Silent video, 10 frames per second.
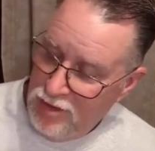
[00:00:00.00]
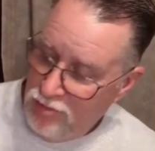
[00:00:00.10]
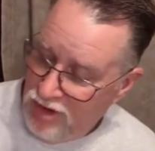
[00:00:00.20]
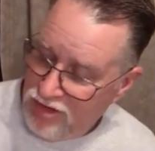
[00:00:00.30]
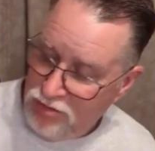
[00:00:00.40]

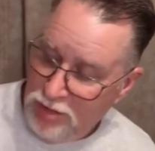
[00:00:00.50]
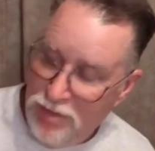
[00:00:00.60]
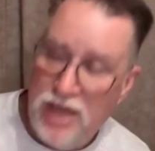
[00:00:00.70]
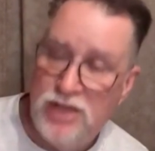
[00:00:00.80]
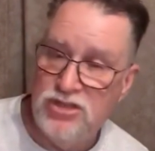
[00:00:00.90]
We have to be
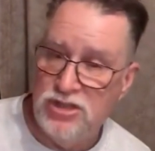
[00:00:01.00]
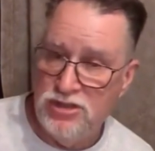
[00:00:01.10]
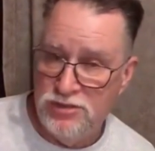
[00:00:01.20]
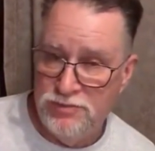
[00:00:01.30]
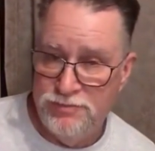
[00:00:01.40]

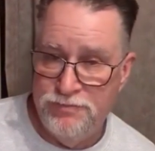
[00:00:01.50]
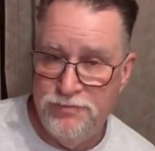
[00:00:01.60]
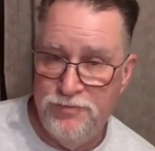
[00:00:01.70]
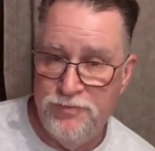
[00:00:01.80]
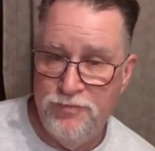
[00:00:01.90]
patient.
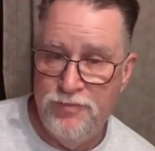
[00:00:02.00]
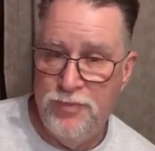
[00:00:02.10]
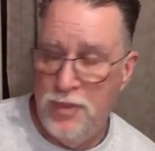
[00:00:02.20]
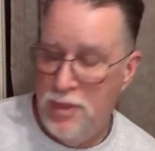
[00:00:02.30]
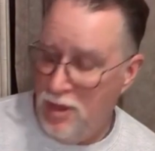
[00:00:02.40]

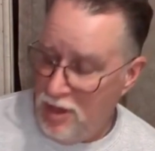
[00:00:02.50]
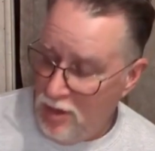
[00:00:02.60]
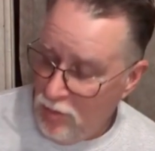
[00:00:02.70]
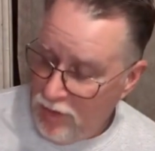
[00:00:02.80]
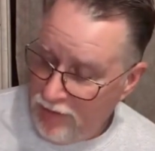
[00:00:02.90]

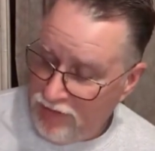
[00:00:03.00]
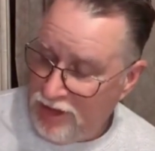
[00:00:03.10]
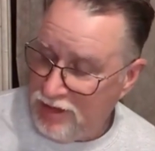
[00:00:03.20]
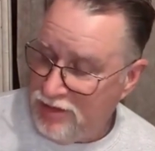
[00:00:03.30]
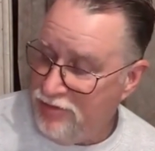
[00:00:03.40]
We have to
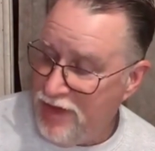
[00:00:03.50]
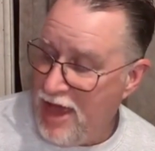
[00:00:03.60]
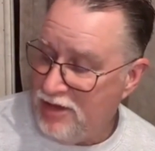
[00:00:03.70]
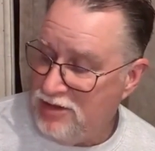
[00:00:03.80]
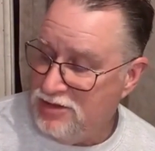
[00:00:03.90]
get the
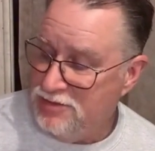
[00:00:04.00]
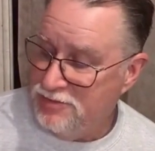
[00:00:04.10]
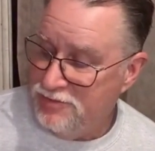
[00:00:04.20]
facts.